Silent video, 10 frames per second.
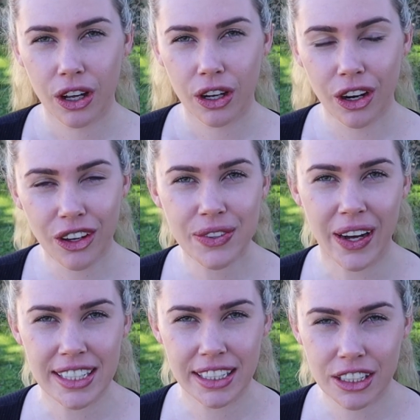learn to
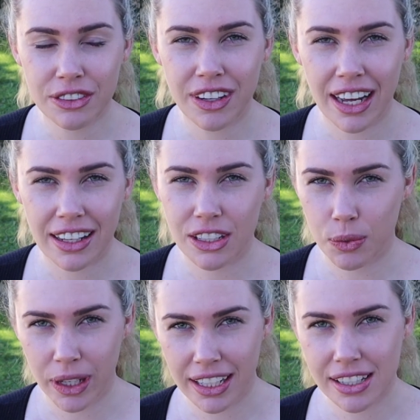identify these
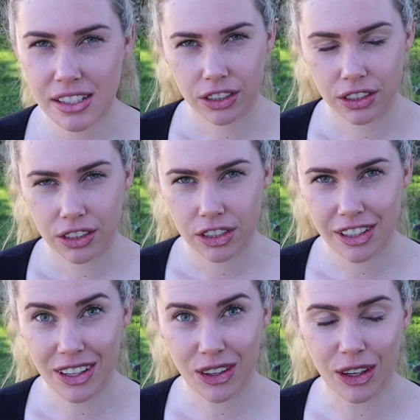weeds so
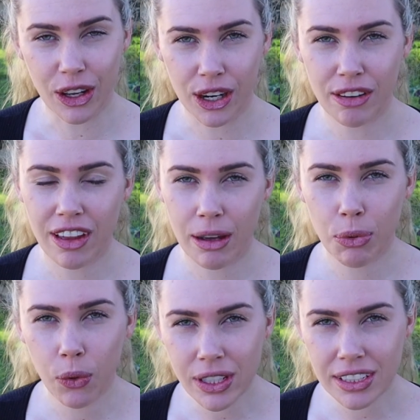that you can learn if they're
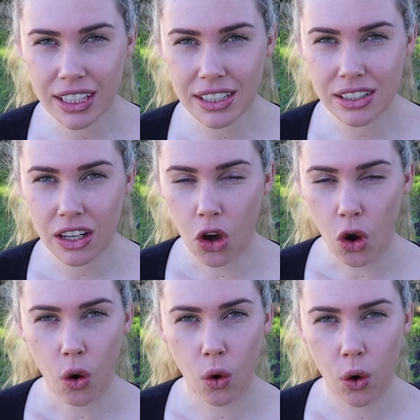poisonous
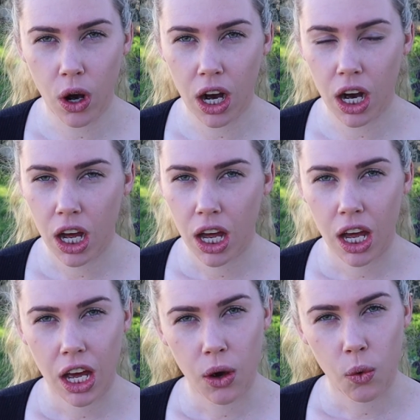or
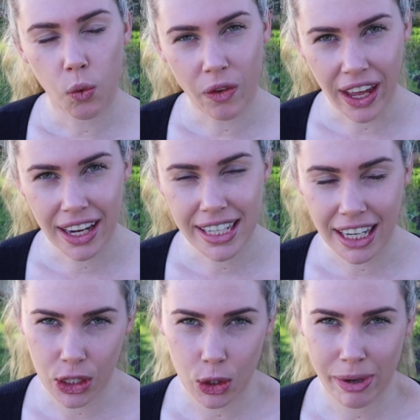what they are
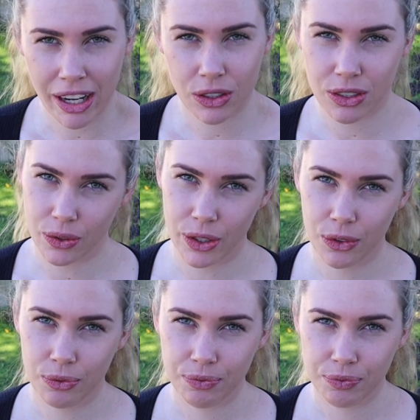telling you about your soil
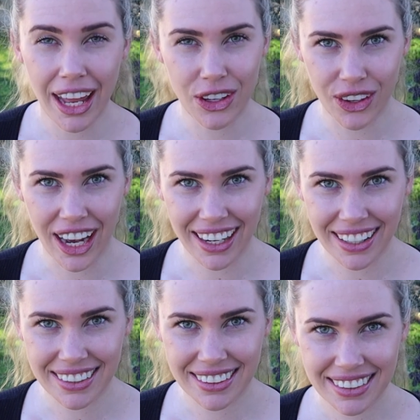and your garden.
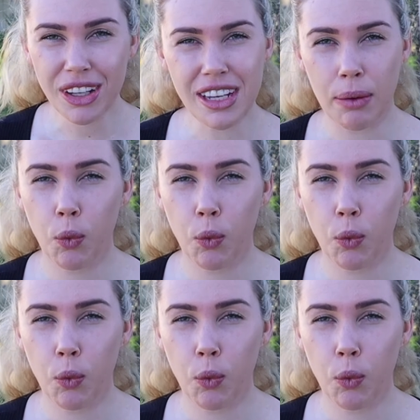Some